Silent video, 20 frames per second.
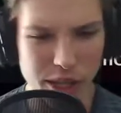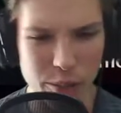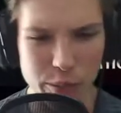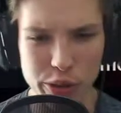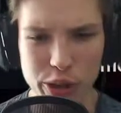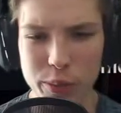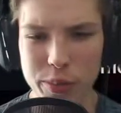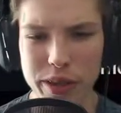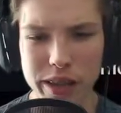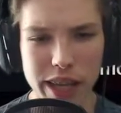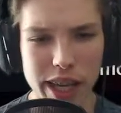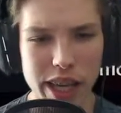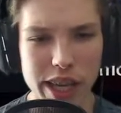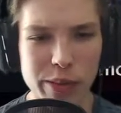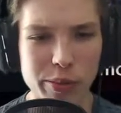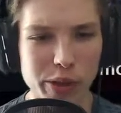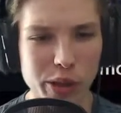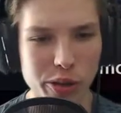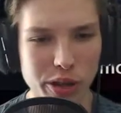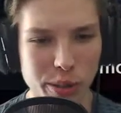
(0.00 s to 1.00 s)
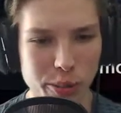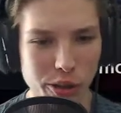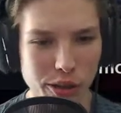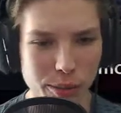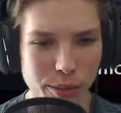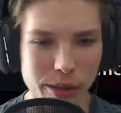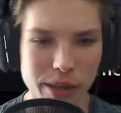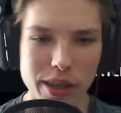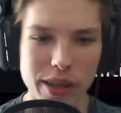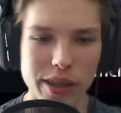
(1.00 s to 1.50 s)
Don't need to boot up the game, go
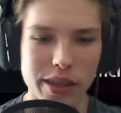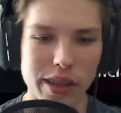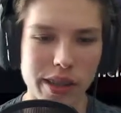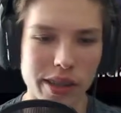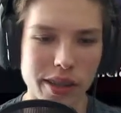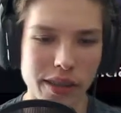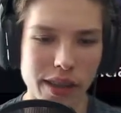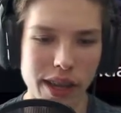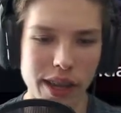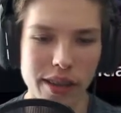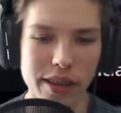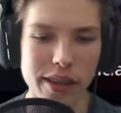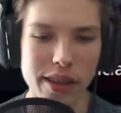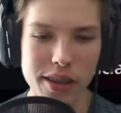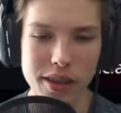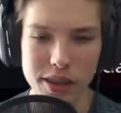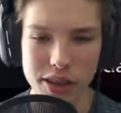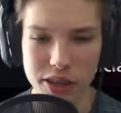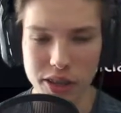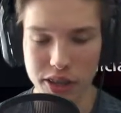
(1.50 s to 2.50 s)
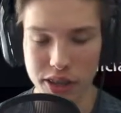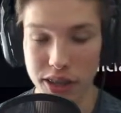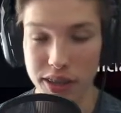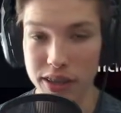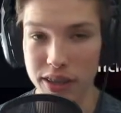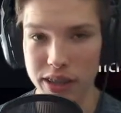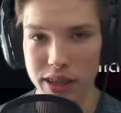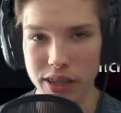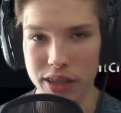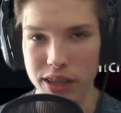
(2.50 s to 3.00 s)
into multiplayer and click on that.
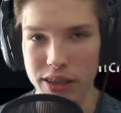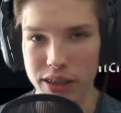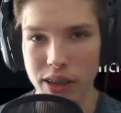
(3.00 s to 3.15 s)
You can just